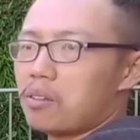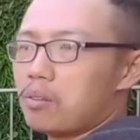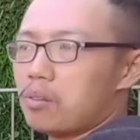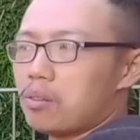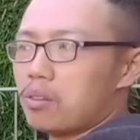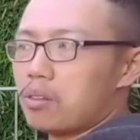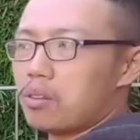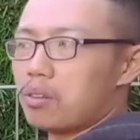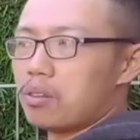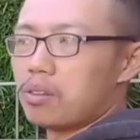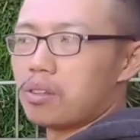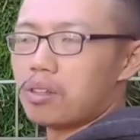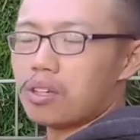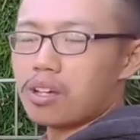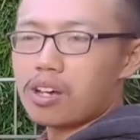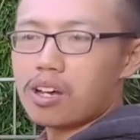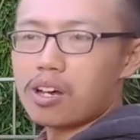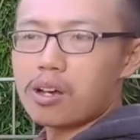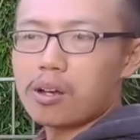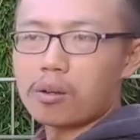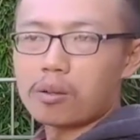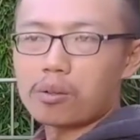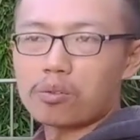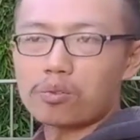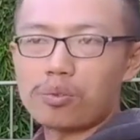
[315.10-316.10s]
The
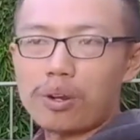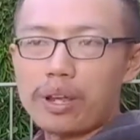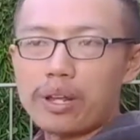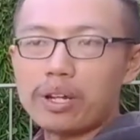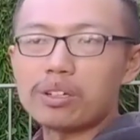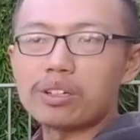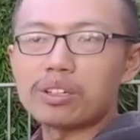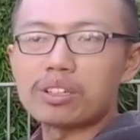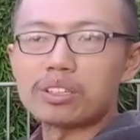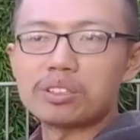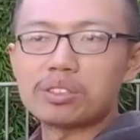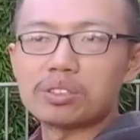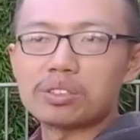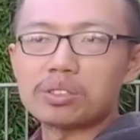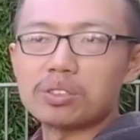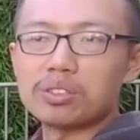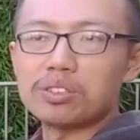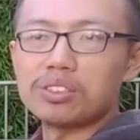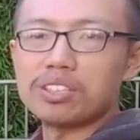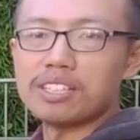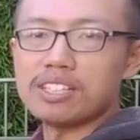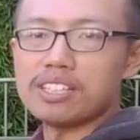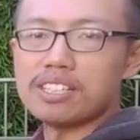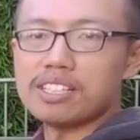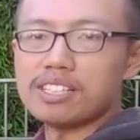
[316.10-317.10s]
greater concern
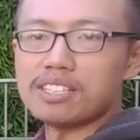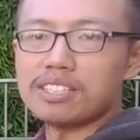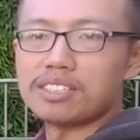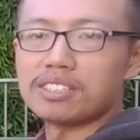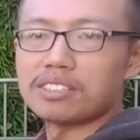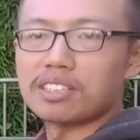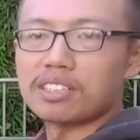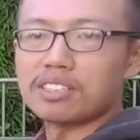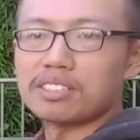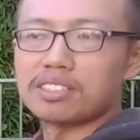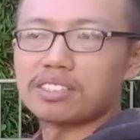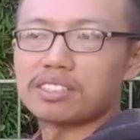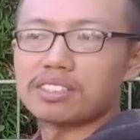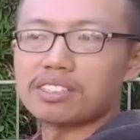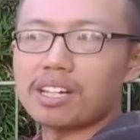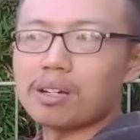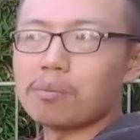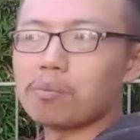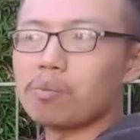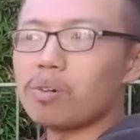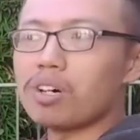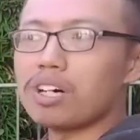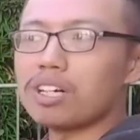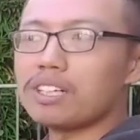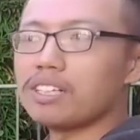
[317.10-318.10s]
is
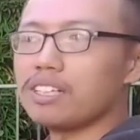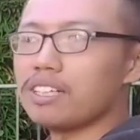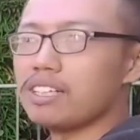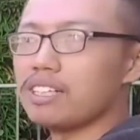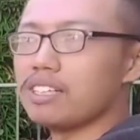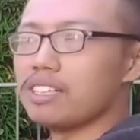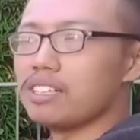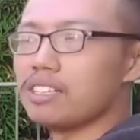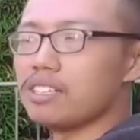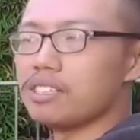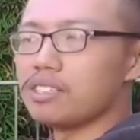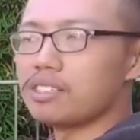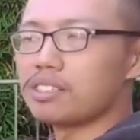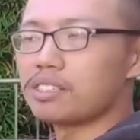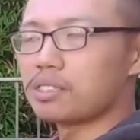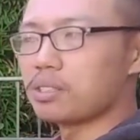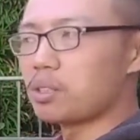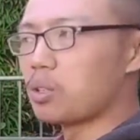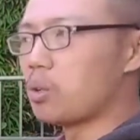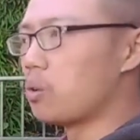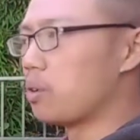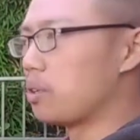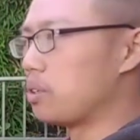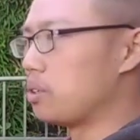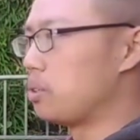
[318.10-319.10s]
someone is going
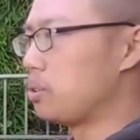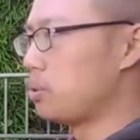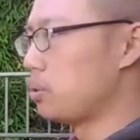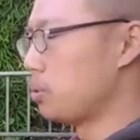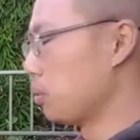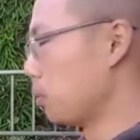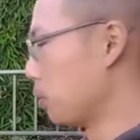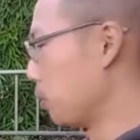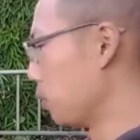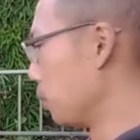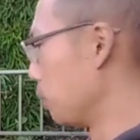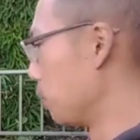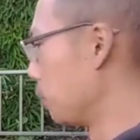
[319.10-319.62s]
to,